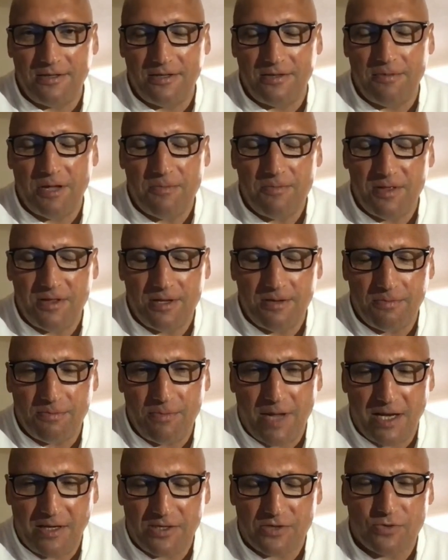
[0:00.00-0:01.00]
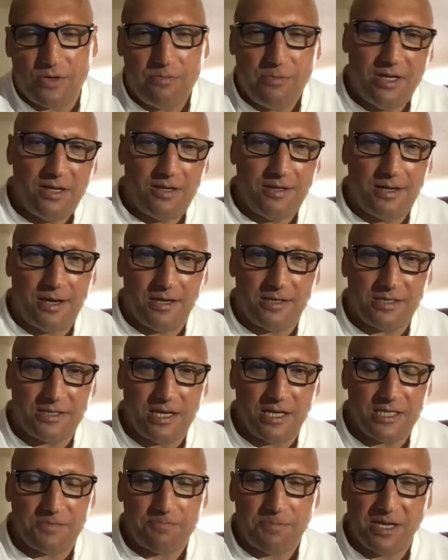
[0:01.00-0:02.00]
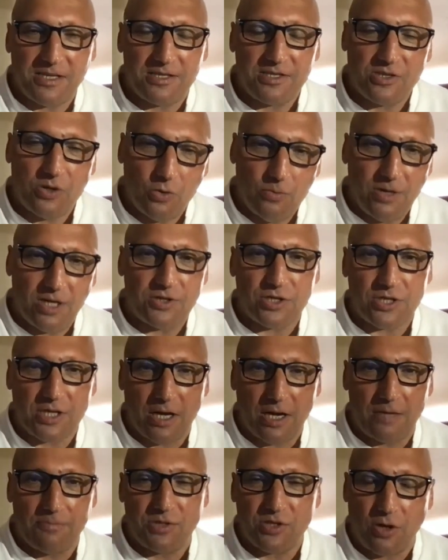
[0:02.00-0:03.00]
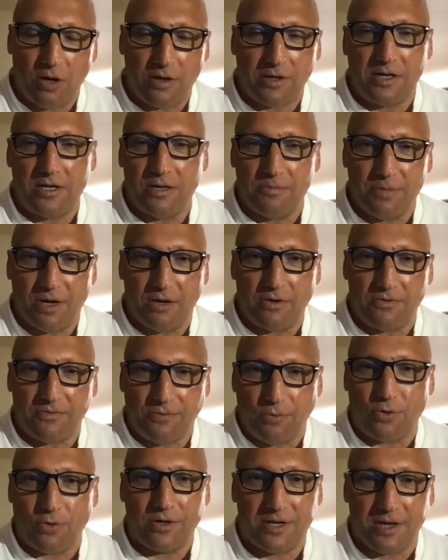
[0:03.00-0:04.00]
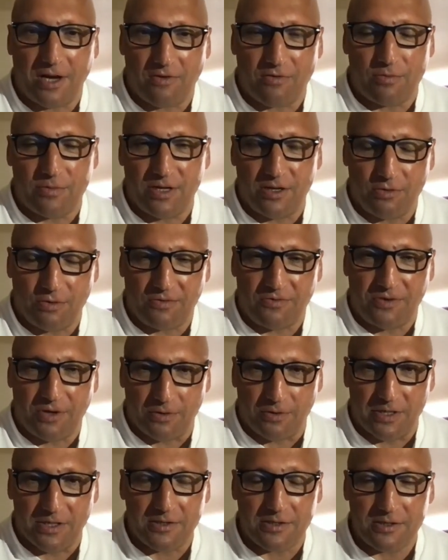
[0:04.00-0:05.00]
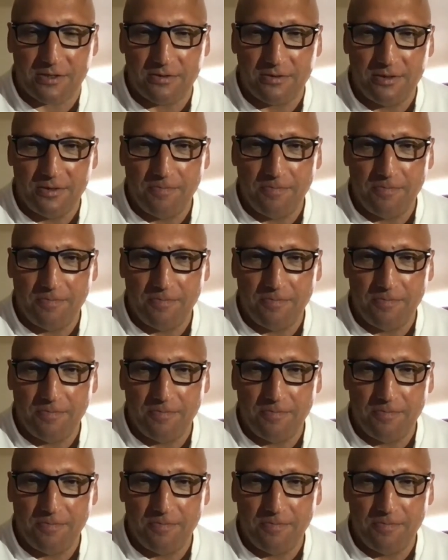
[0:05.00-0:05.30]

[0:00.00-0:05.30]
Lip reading: the mainstream media in the United States spends so much time talking about foreign government interference